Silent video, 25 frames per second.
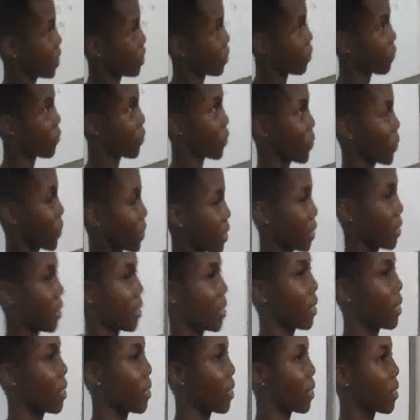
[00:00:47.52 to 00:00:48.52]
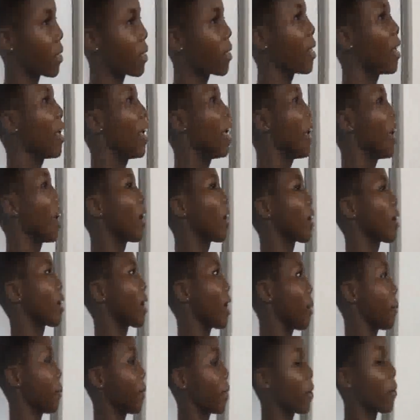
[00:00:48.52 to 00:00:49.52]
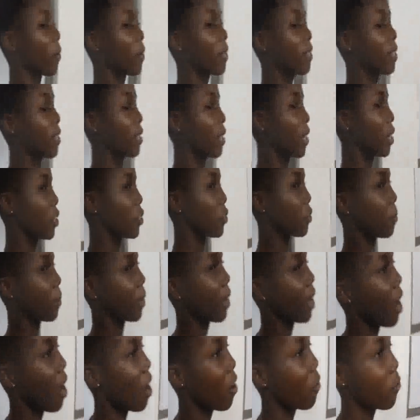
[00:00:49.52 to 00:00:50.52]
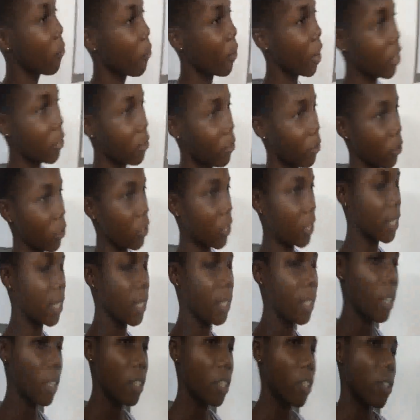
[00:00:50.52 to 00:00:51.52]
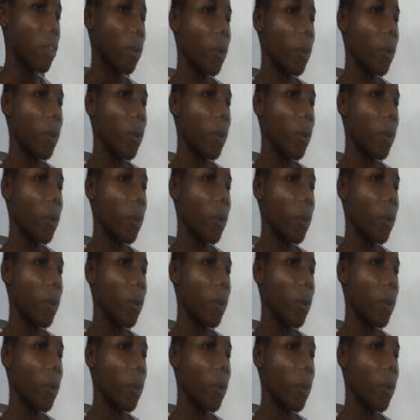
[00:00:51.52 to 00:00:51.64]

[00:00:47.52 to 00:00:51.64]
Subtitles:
of photosynthesis can be considered to be how fast photosynthesis